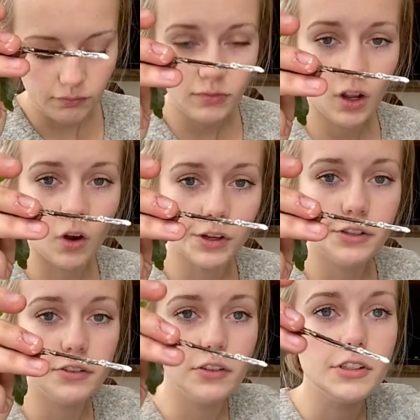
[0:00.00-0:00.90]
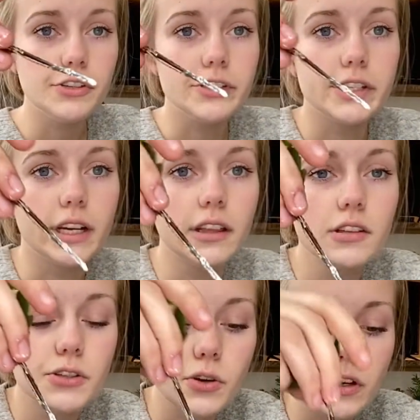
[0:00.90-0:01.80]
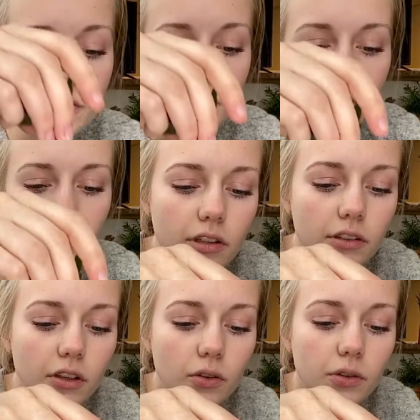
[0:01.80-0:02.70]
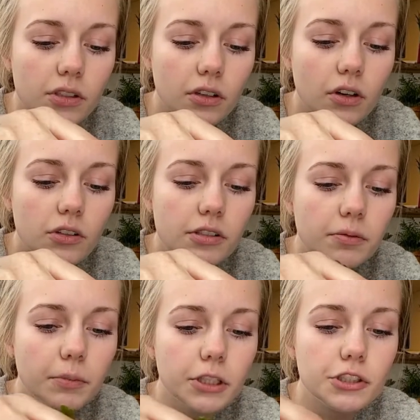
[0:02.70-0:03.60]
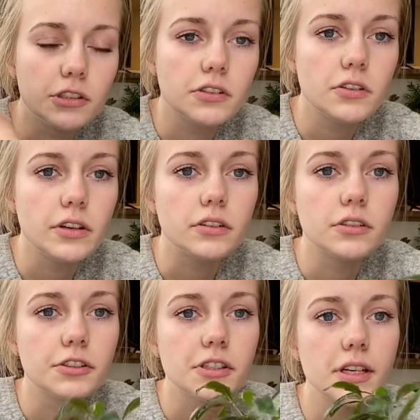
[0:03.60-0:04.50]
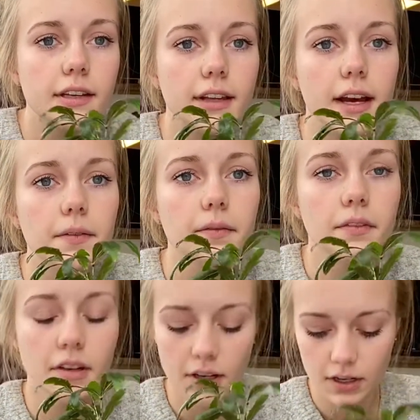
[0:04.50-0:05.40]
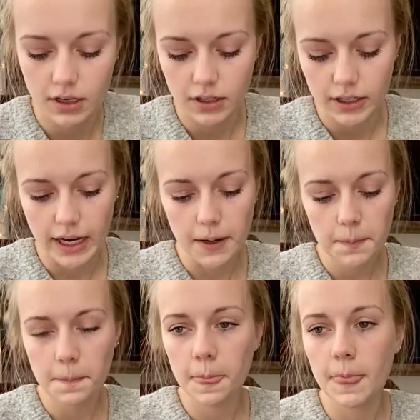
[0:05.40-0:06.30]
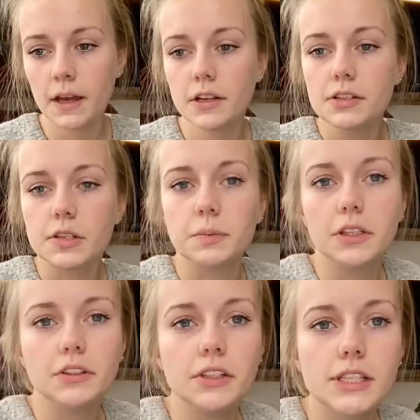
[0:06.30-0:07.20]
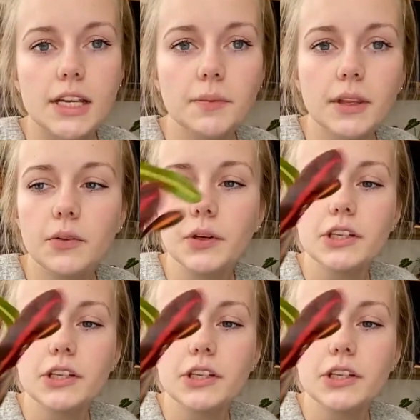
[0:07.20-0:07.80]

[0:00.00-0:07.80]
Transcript: all you do is you stick it in the soil so the nodes are all submerged in the soil, just like that. Okay, so I'm going to do the same thing with this